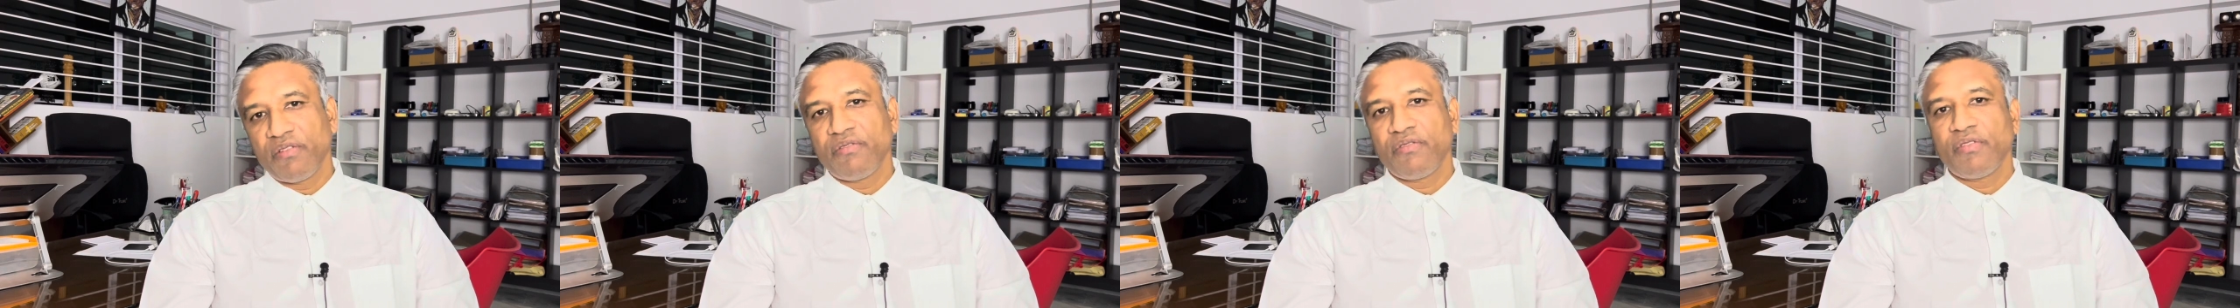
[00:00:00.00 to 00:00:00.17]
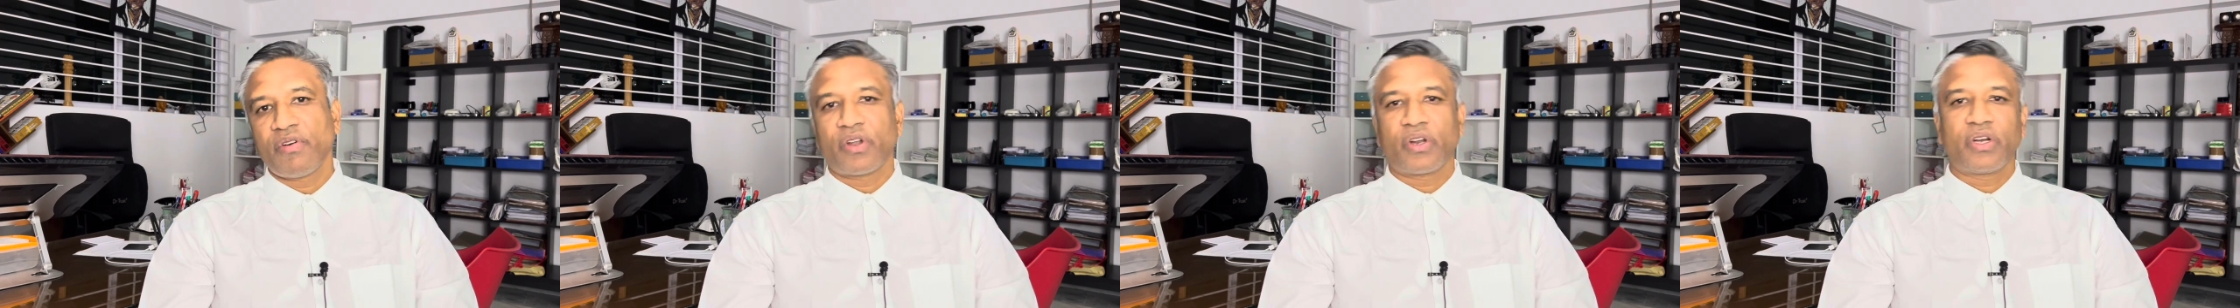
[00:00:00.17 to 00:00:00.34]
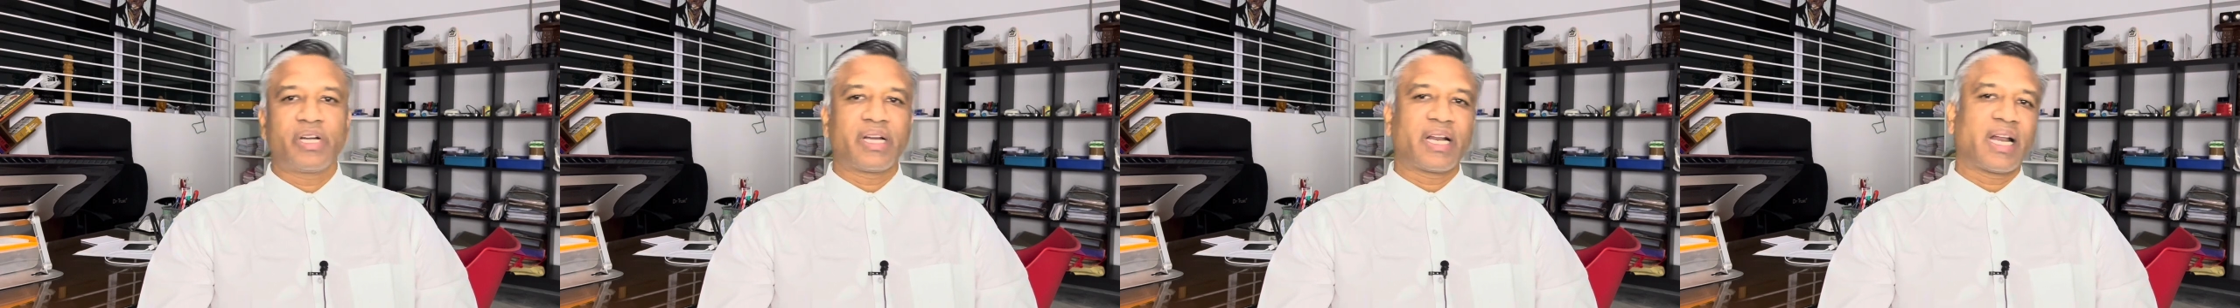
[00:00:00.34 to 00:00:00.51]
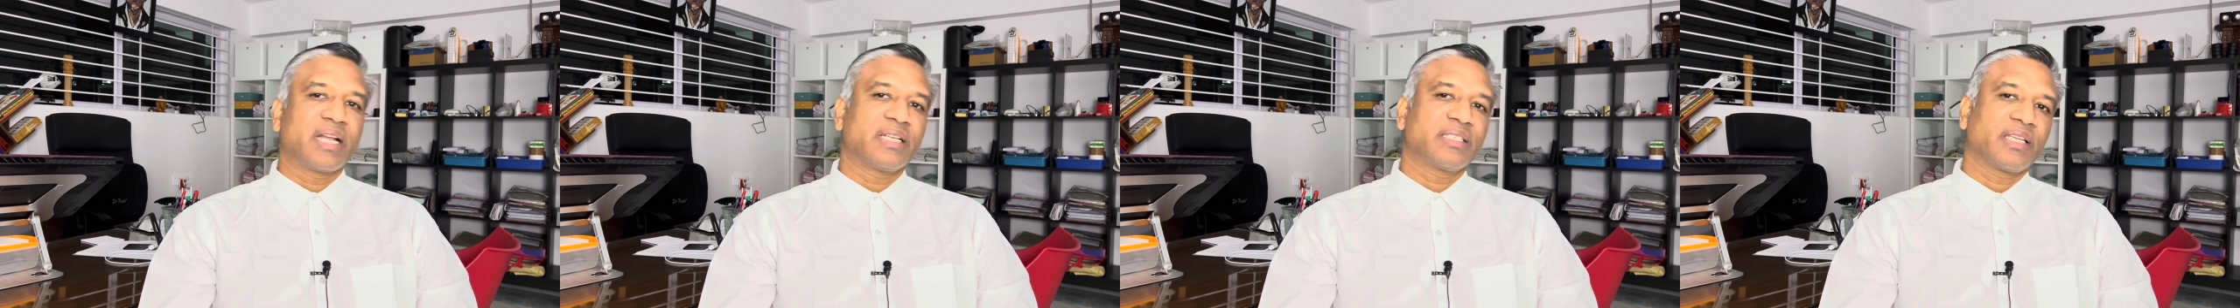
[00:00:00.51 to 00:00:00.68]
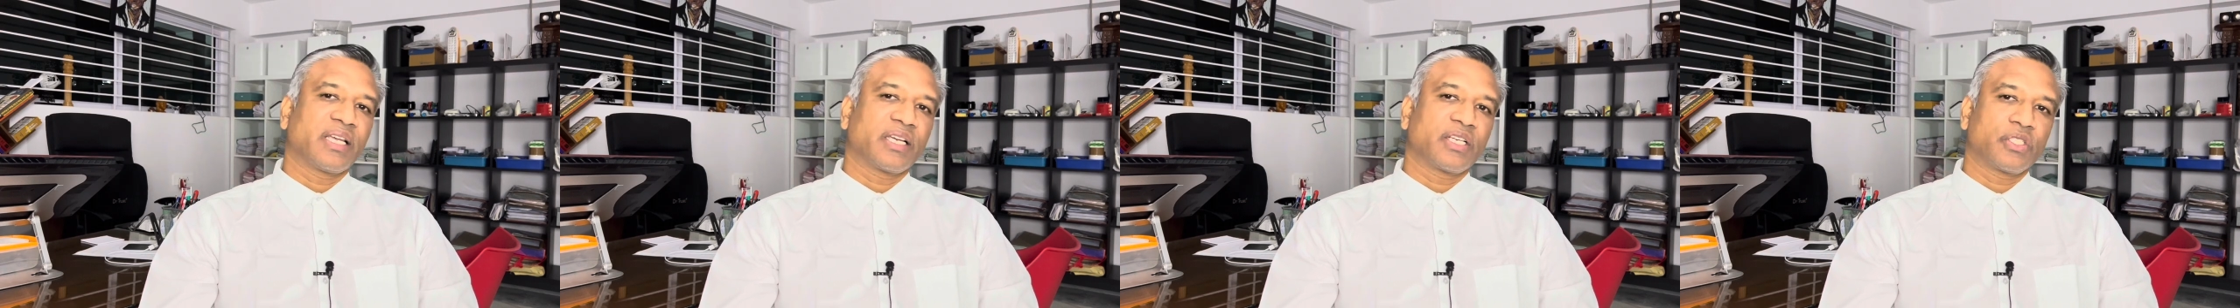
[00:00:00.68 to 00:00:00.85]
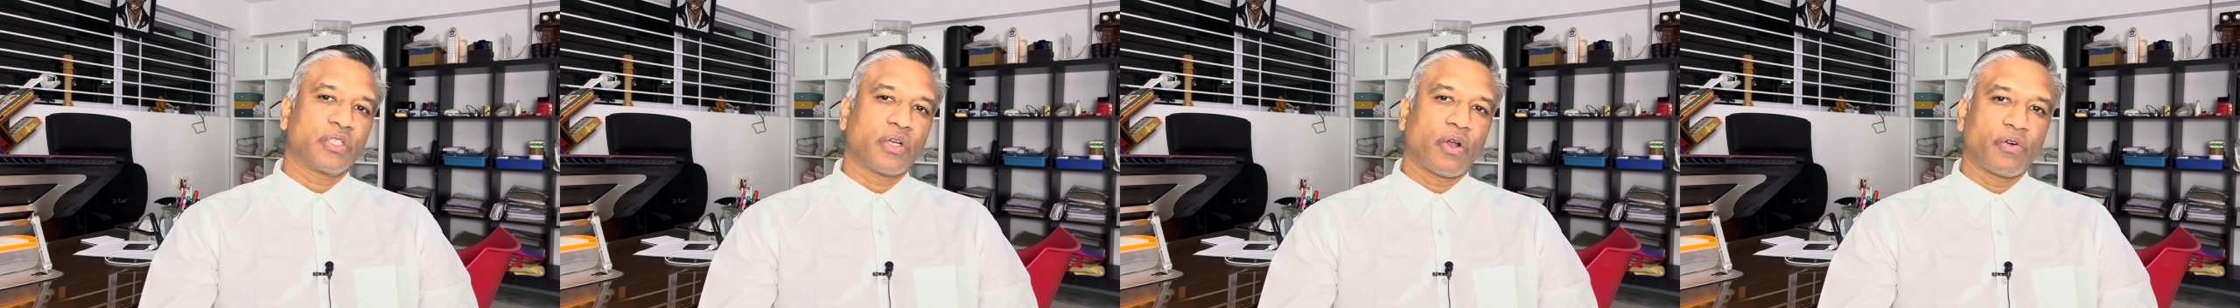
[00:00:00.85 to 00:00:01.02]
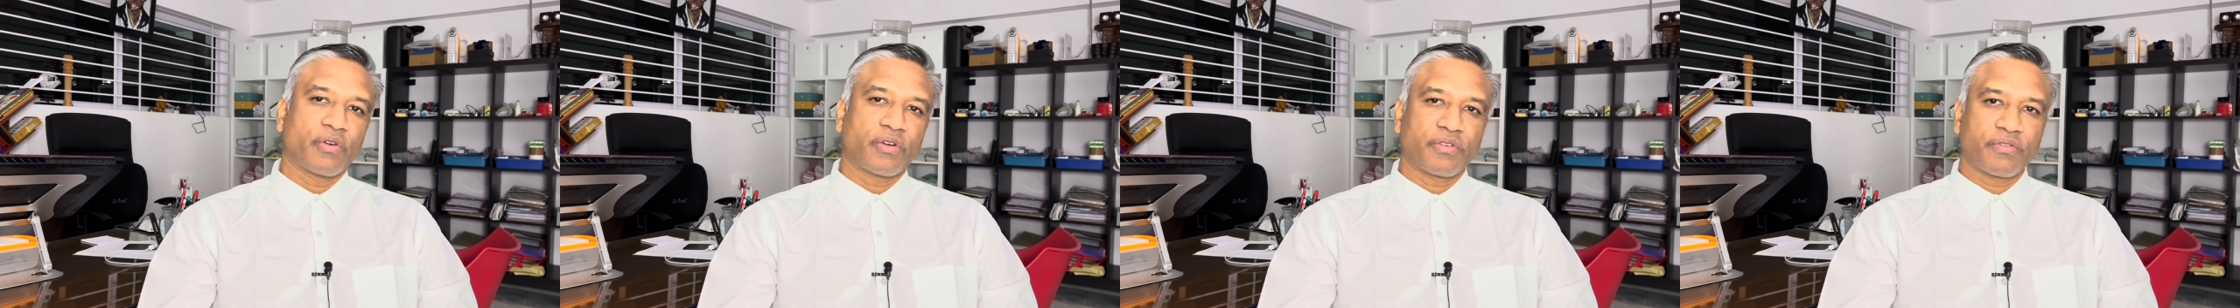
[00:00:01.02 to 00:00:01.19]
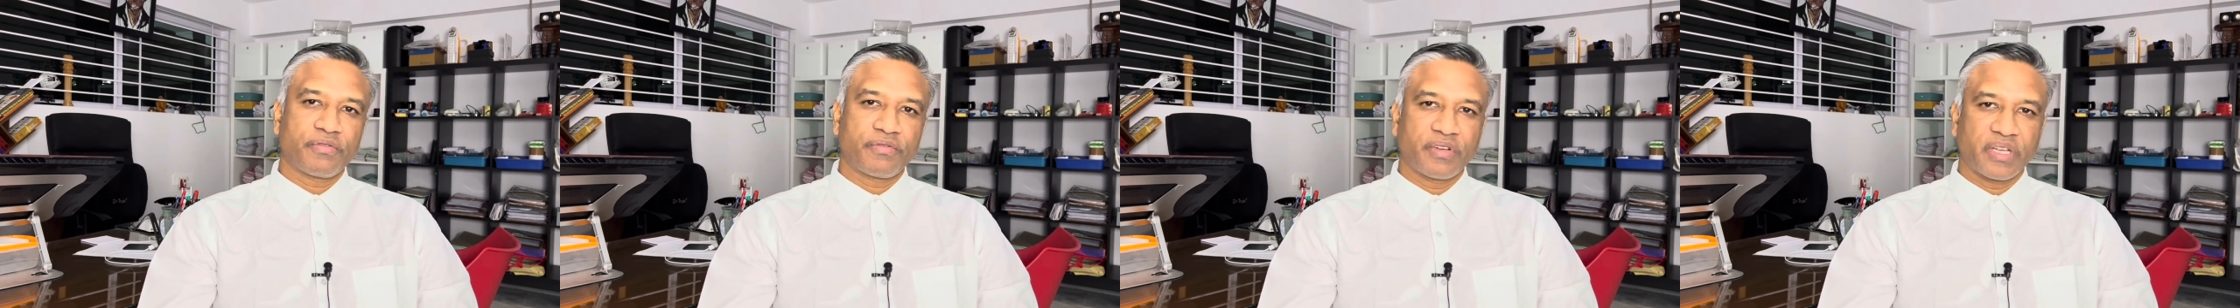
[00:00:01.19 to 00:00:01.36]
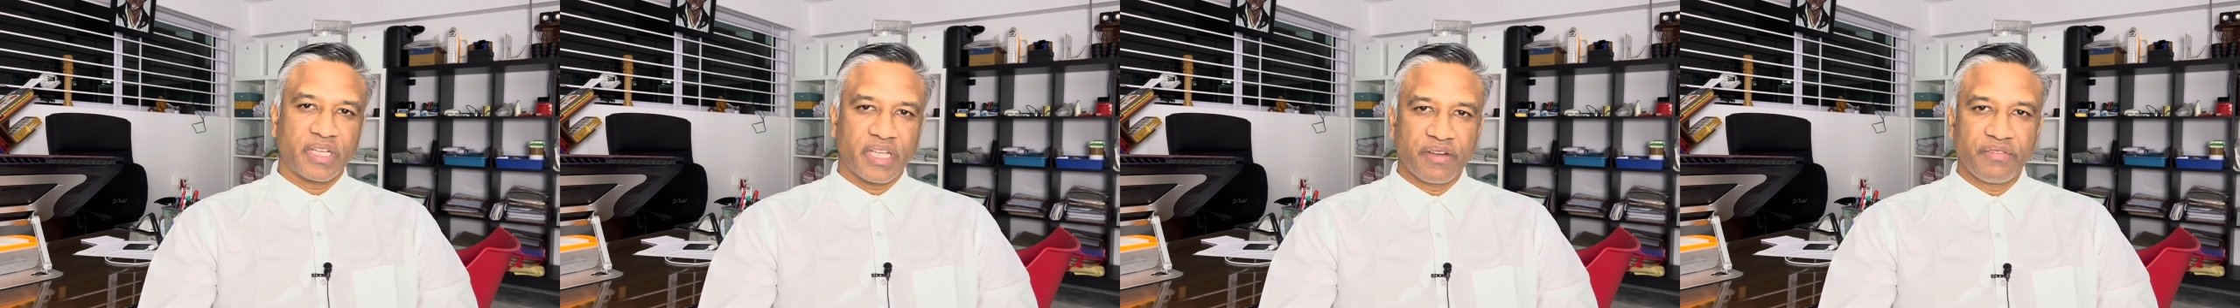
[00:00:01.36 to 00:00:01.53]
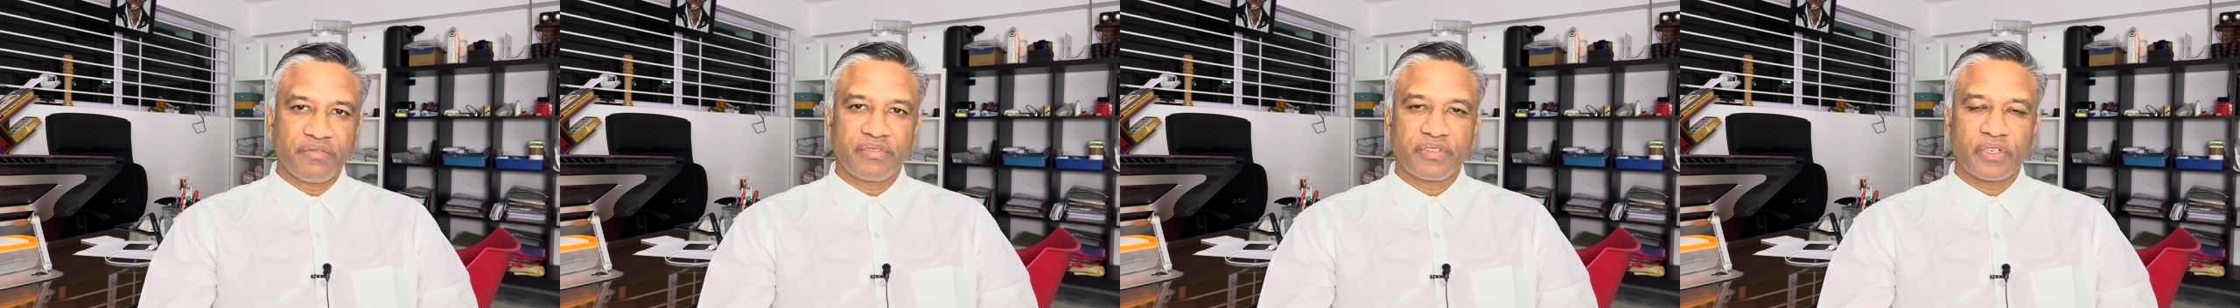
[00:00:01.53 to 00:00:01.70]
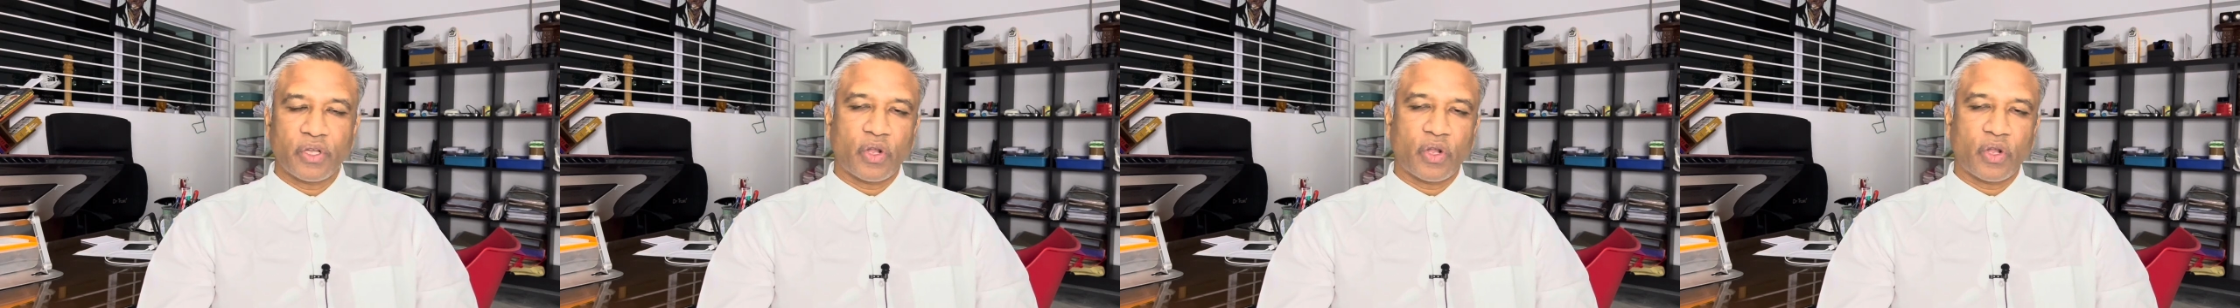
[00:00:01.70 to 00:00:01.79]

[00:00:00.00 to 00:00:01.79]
or a transaction out of a gift,